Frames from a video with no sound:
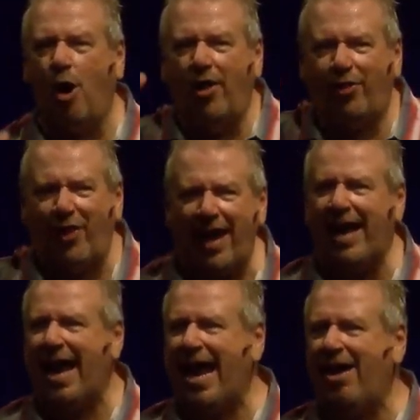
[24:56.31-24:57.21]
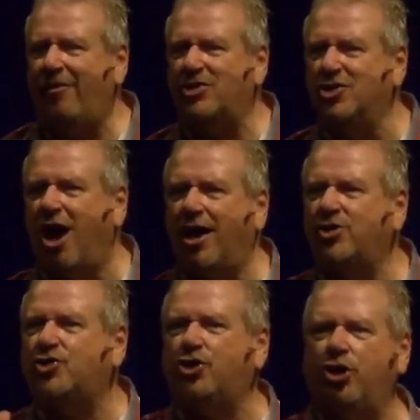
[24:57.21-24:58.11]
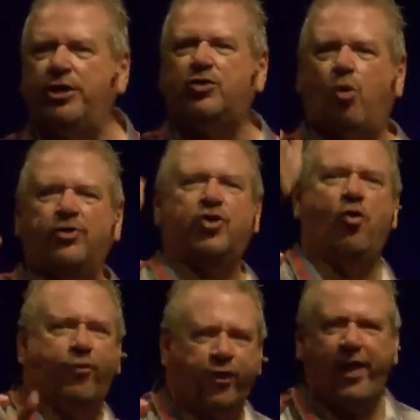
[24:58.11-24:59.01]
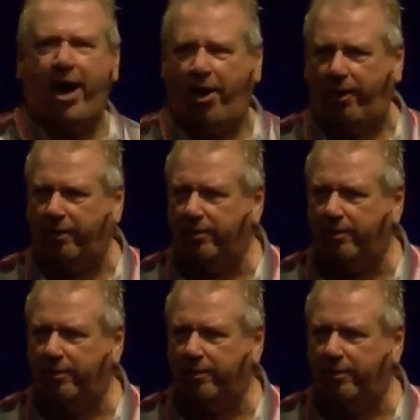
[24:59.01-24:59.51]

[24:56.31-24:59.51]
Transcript: what they have is not as good as what's over there.